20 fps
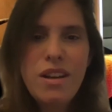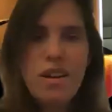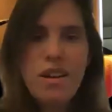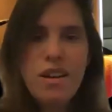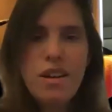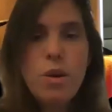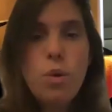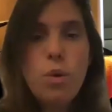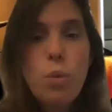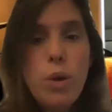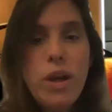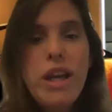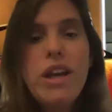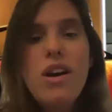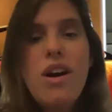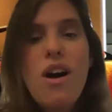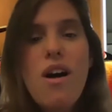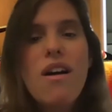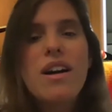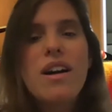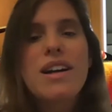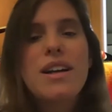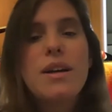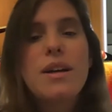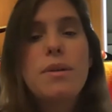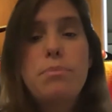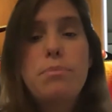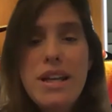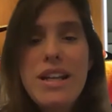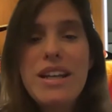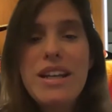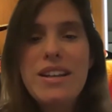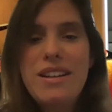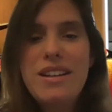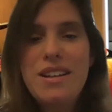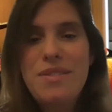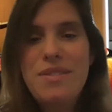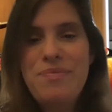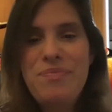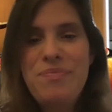We are committed
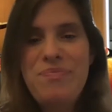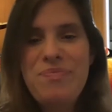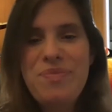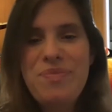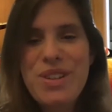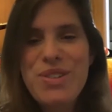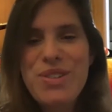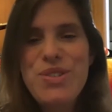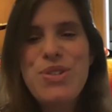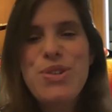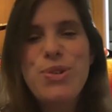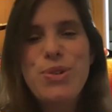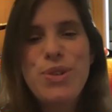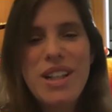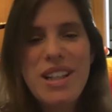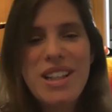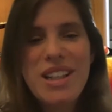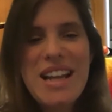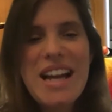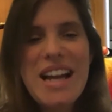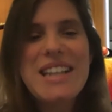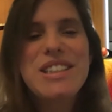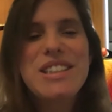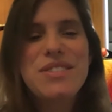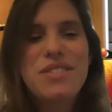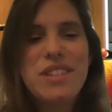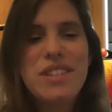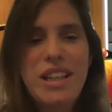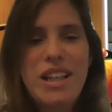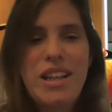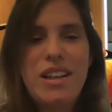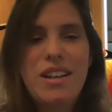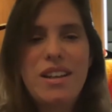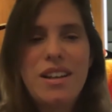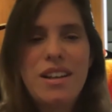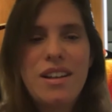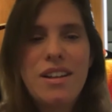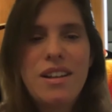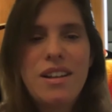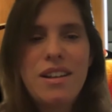to collectively,
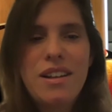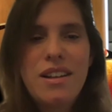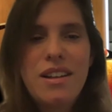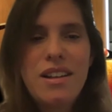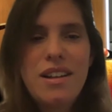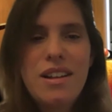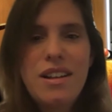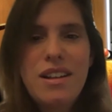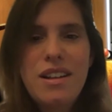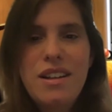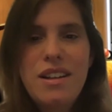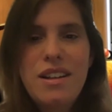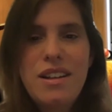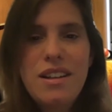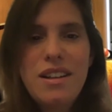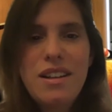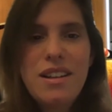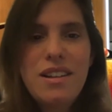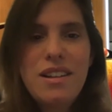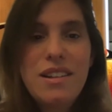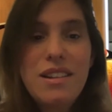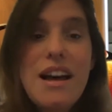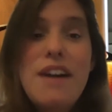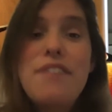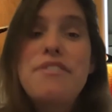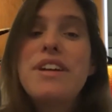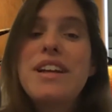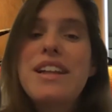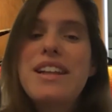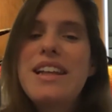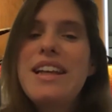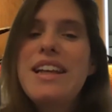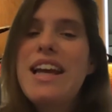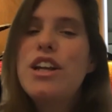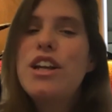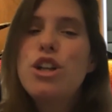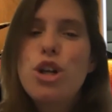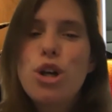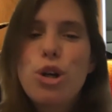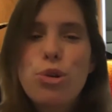lovingly,
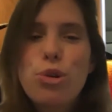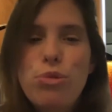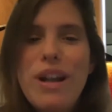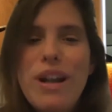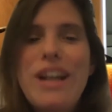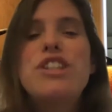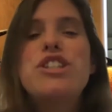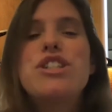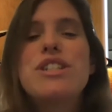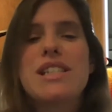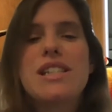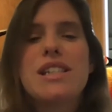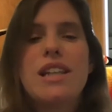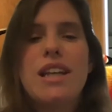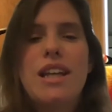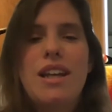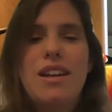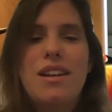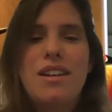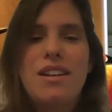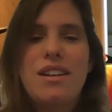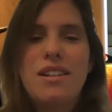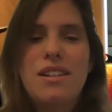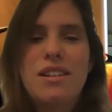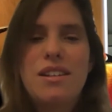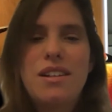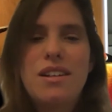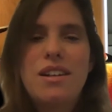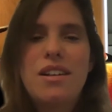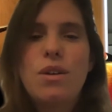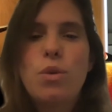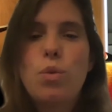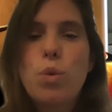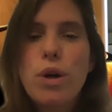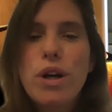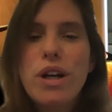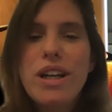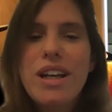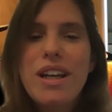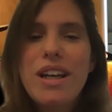and courageously
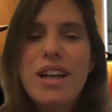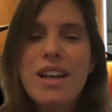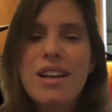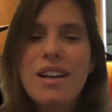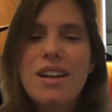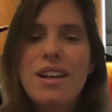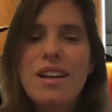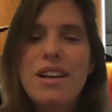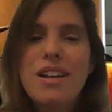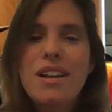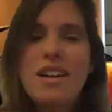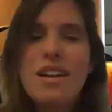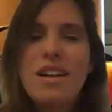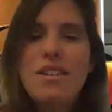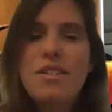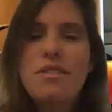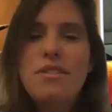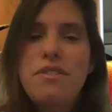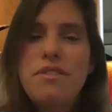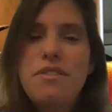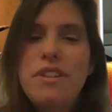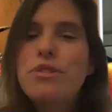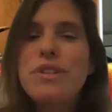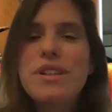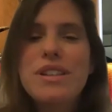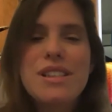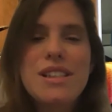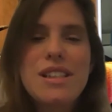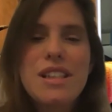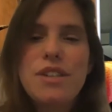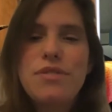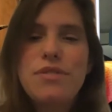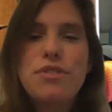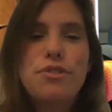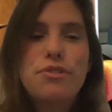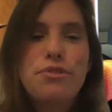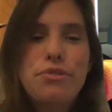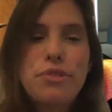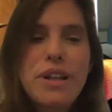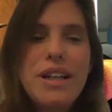working vigorously for
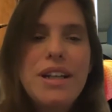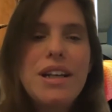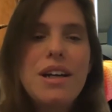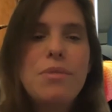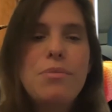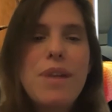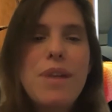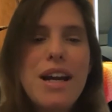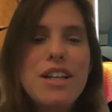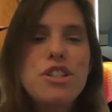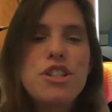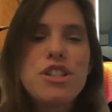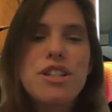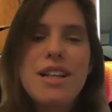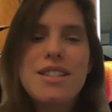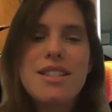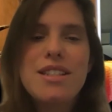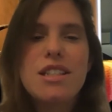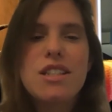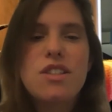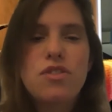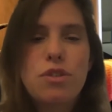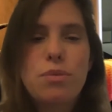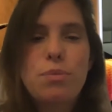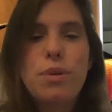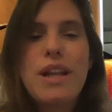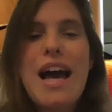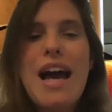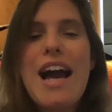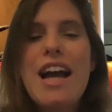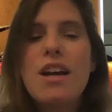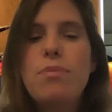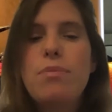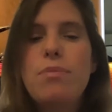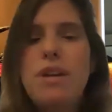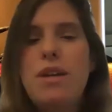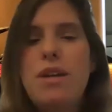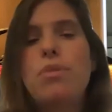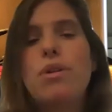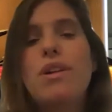freedom and justice for Black
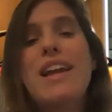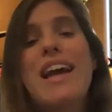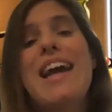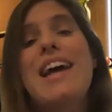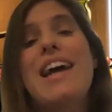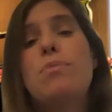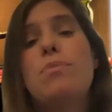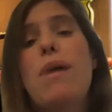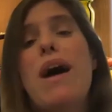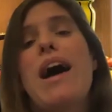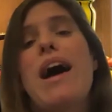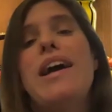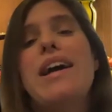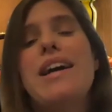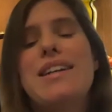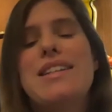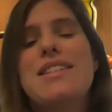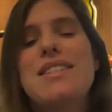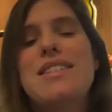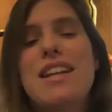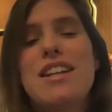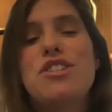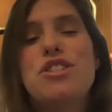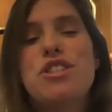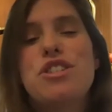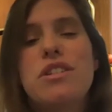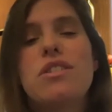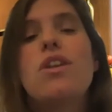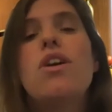people, and by extension,